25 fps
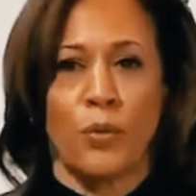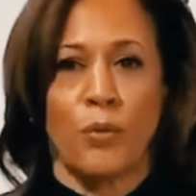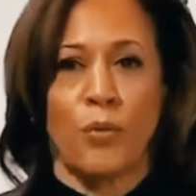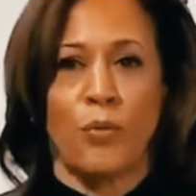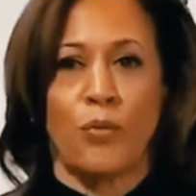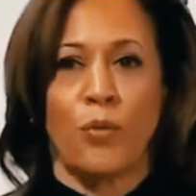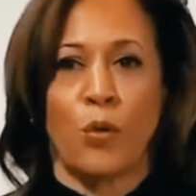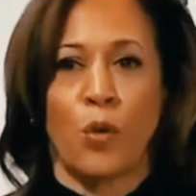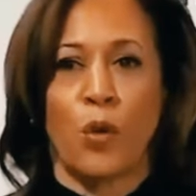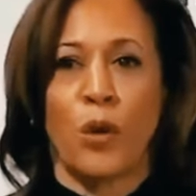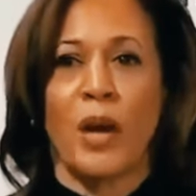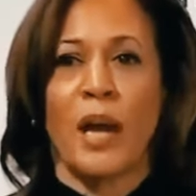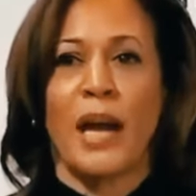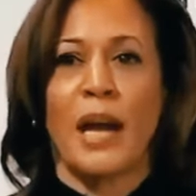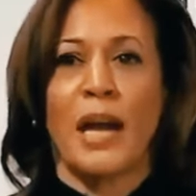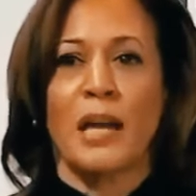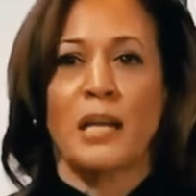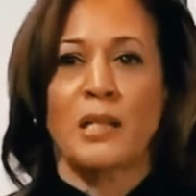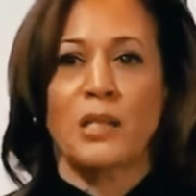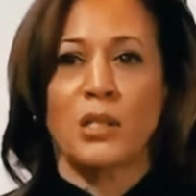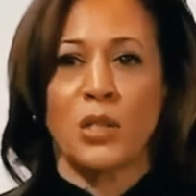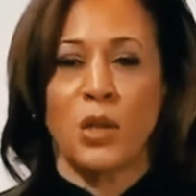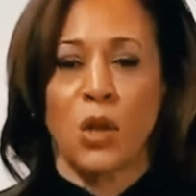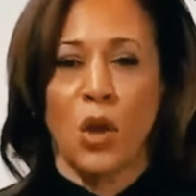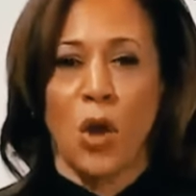for
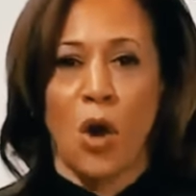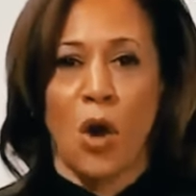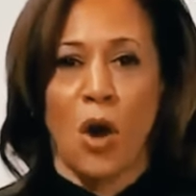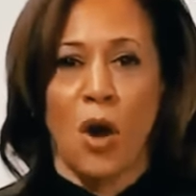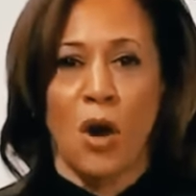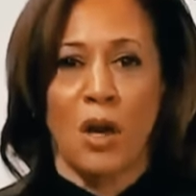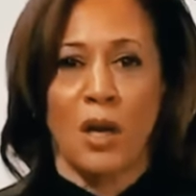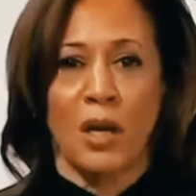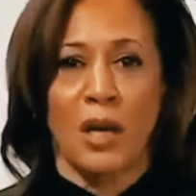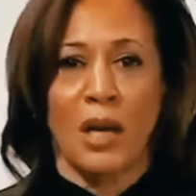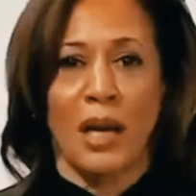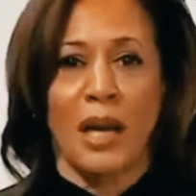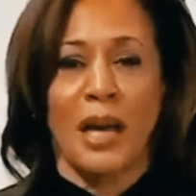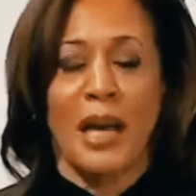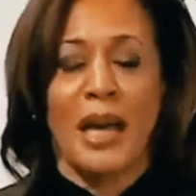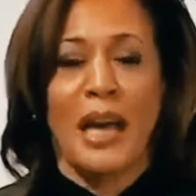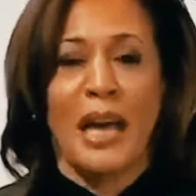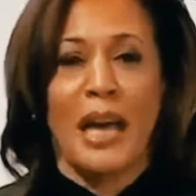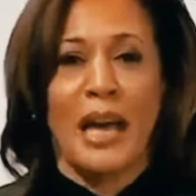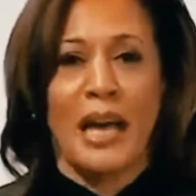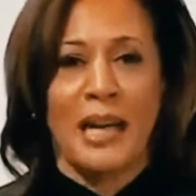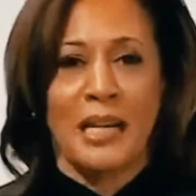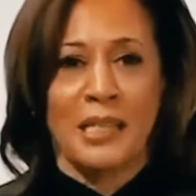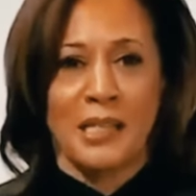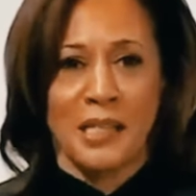as long
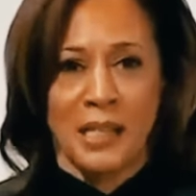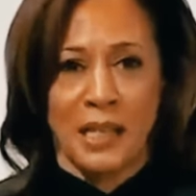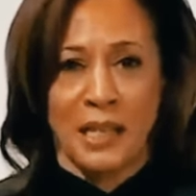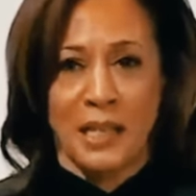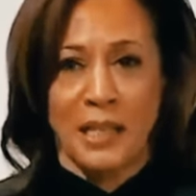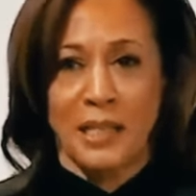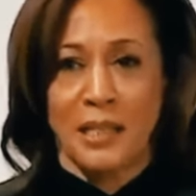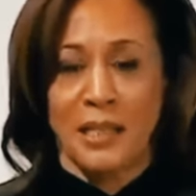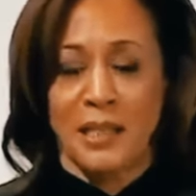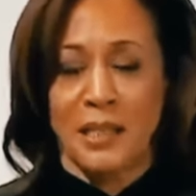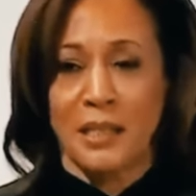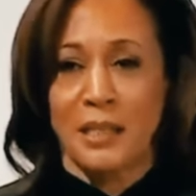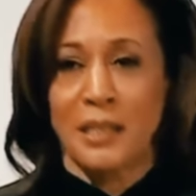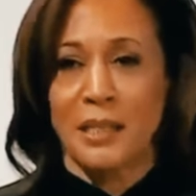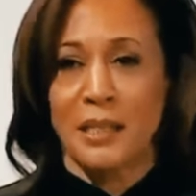as it